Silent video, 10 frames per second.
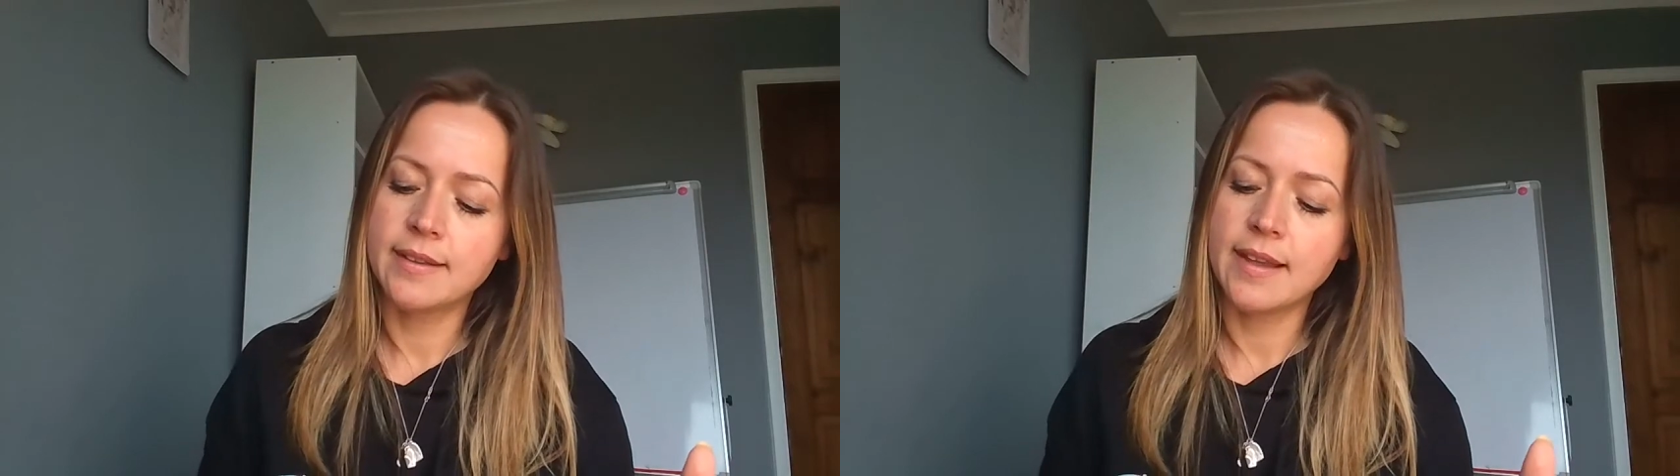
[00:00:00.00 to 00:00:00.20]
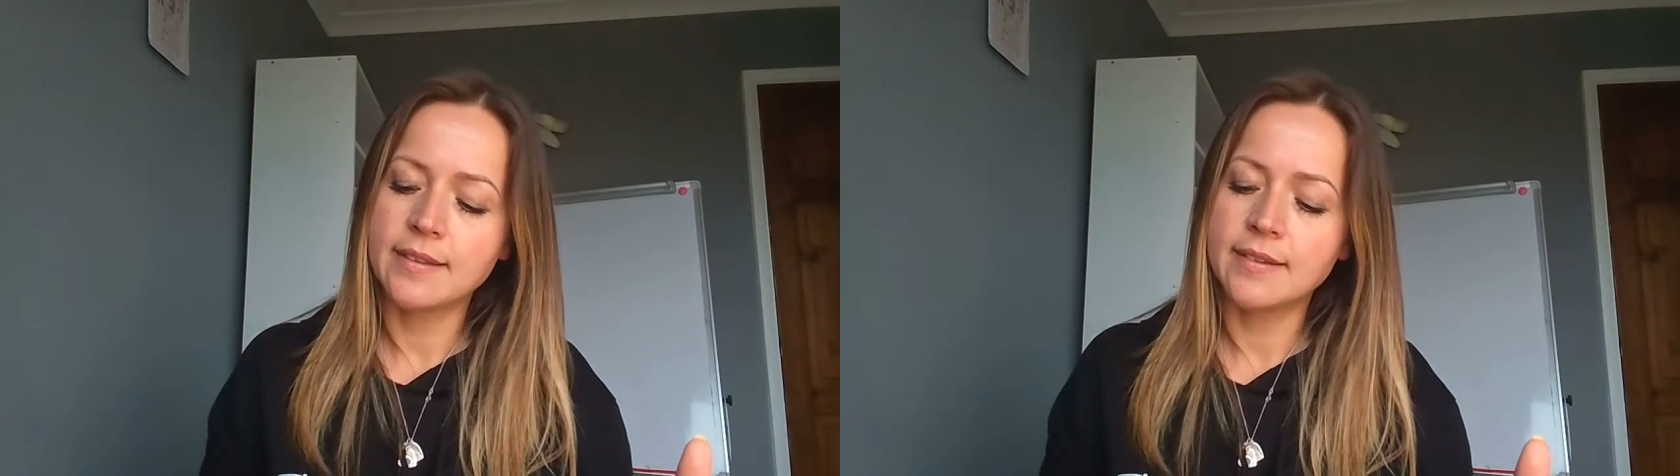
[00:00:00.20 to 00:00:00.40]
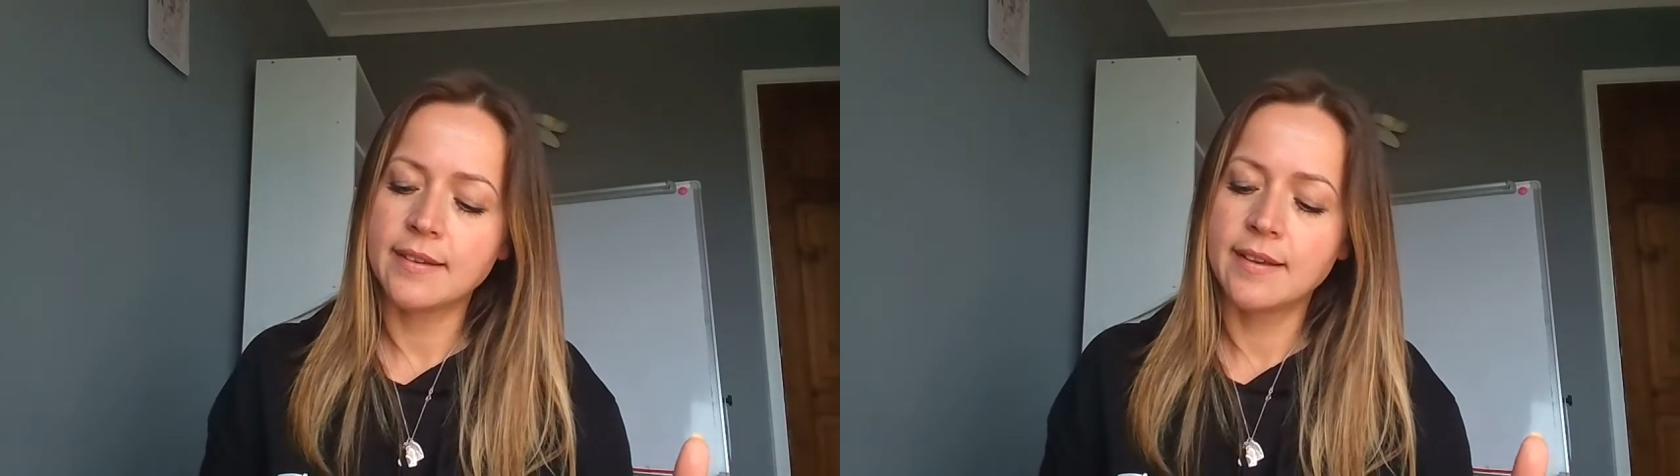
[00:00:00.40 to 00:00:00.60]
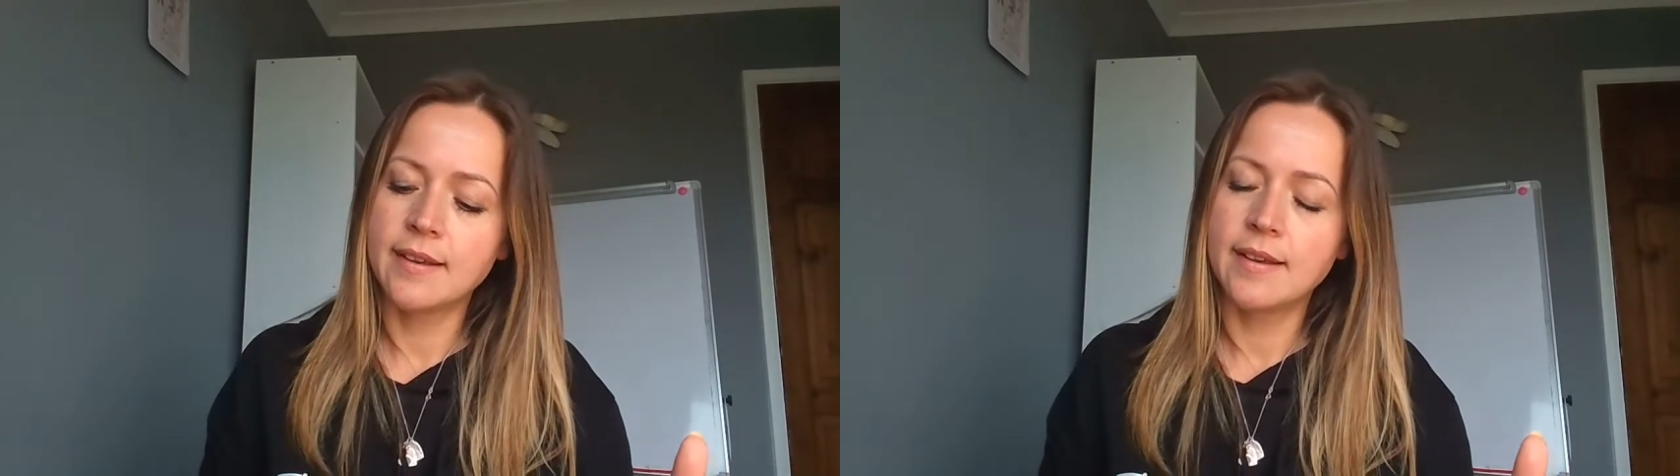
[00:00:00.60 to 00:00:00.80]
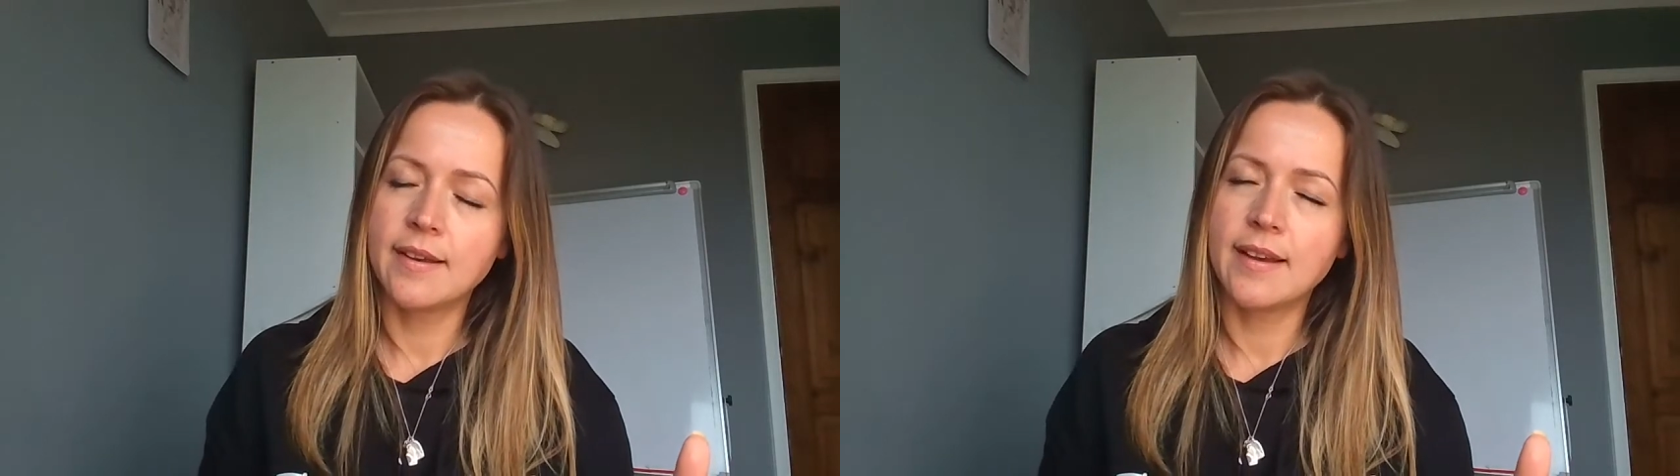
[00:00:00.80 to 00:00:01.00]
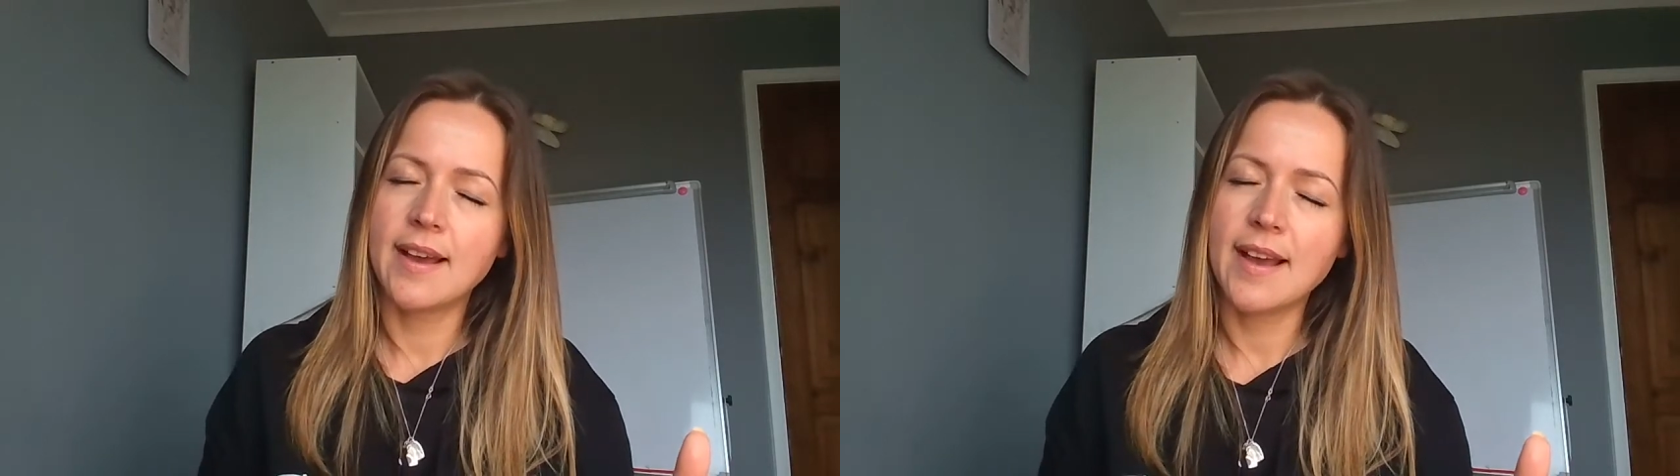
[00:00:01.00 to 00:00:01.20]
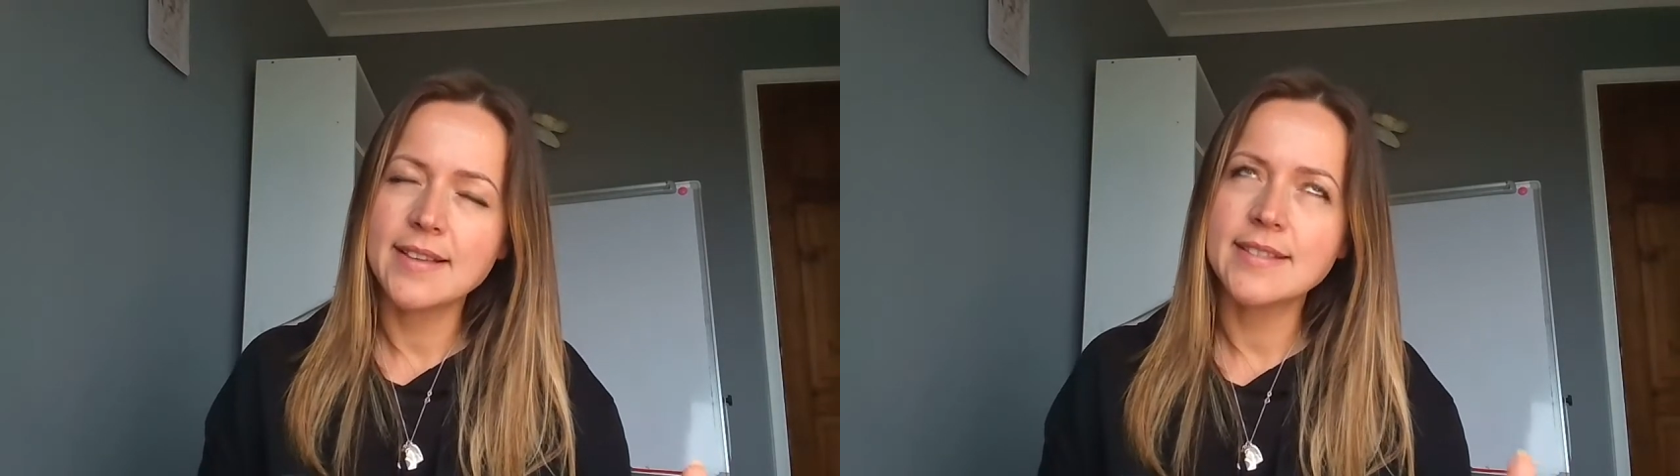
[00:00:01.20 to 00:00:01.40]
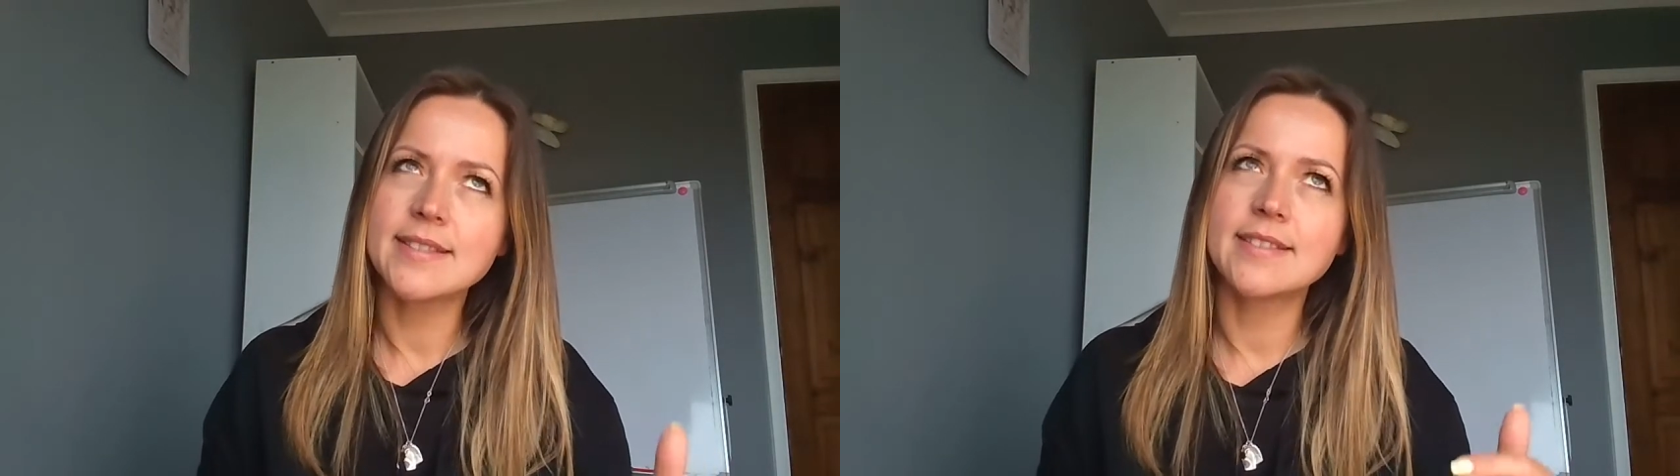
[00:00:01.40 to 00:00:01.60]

that has